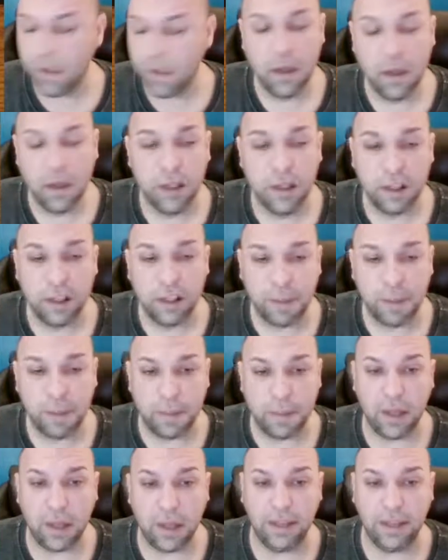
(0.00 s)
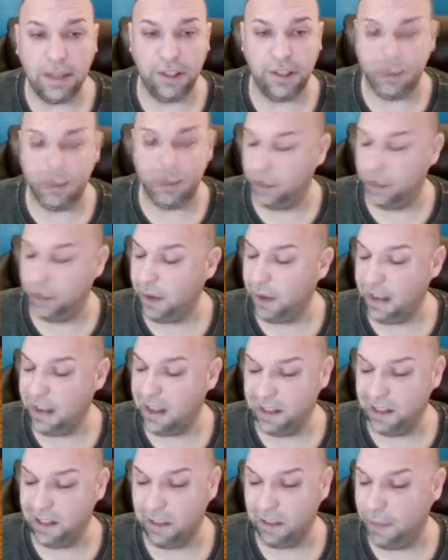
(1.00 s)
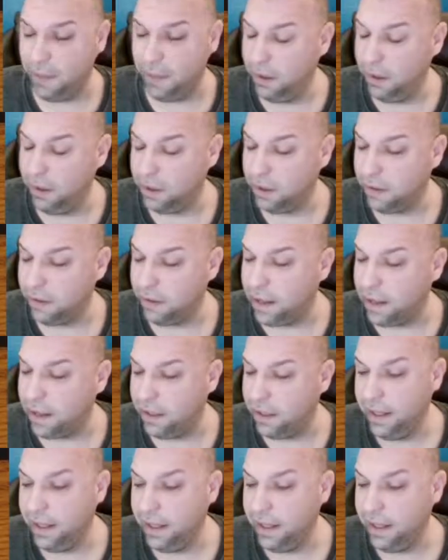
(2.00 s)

Some people like to do it on their computer directly.